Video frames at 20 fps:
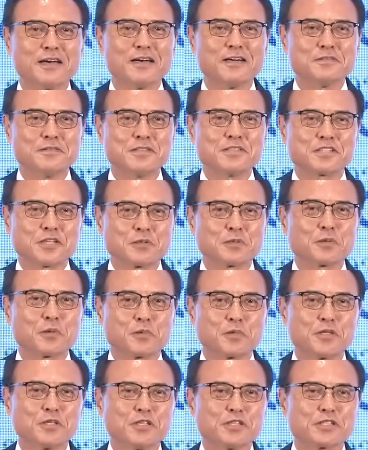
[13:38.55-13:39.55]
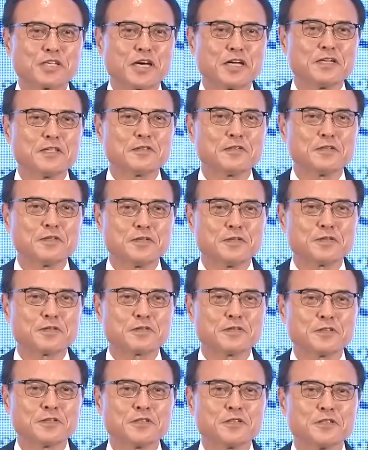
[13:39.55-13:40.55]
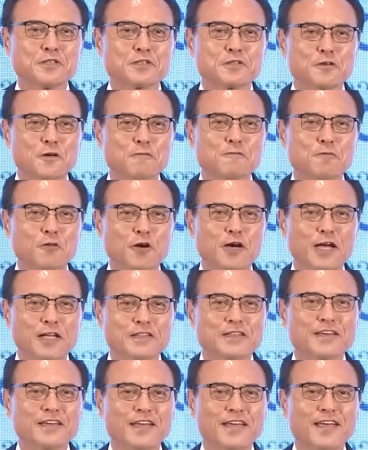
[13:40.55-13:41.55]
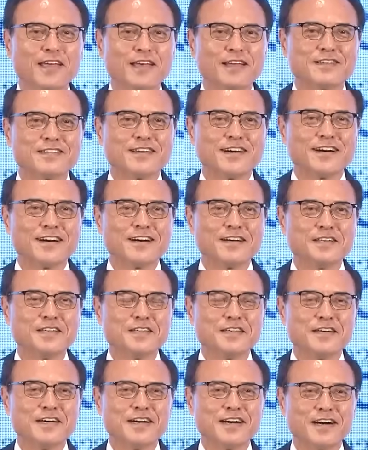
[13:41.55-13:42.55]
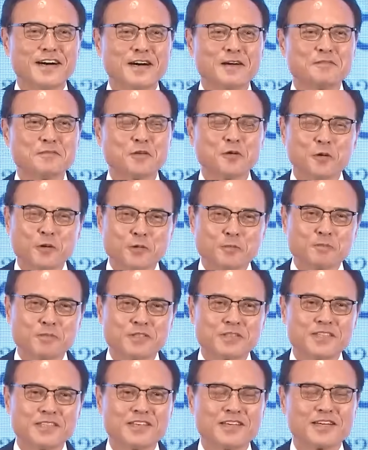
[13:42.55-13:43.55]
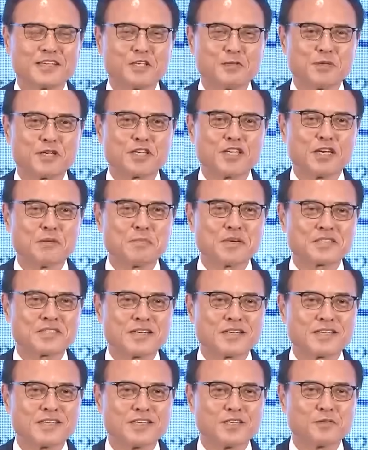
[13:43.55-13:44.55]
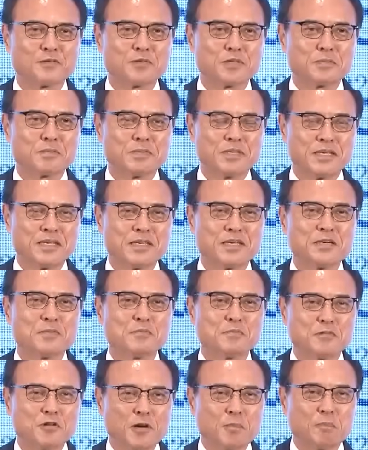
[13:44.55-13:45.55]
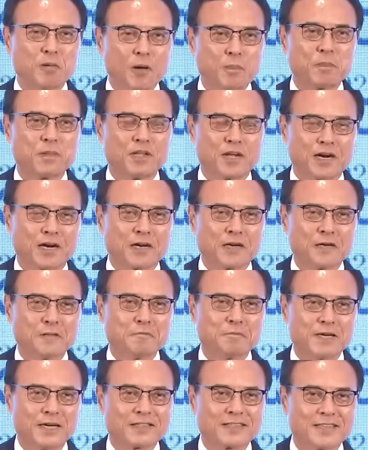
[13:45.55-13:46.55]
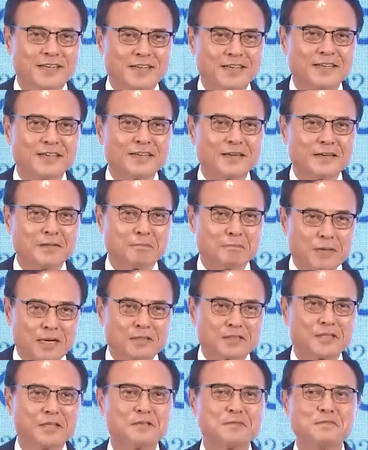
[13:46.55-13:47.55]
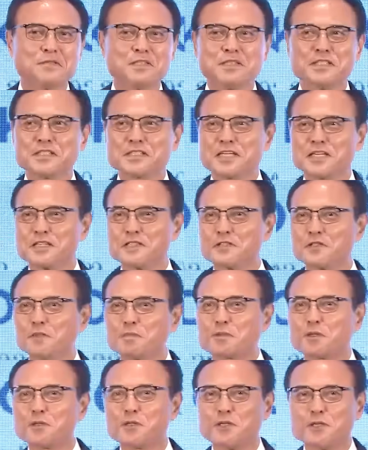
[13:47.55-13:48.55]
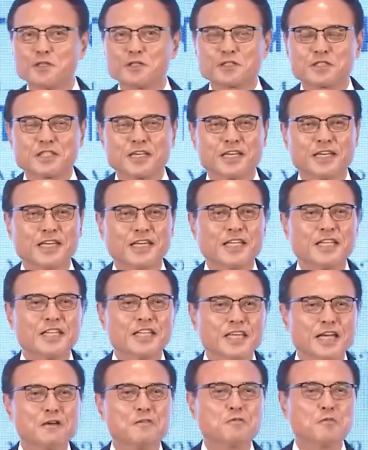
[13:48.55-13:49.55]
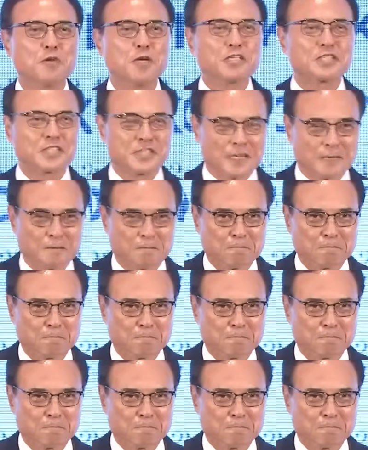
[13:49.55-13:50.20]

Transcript: we Suntory decided to go for it, and hope the Hibiki Yamazaki will be more popular. But we decided to produce Indian whiskey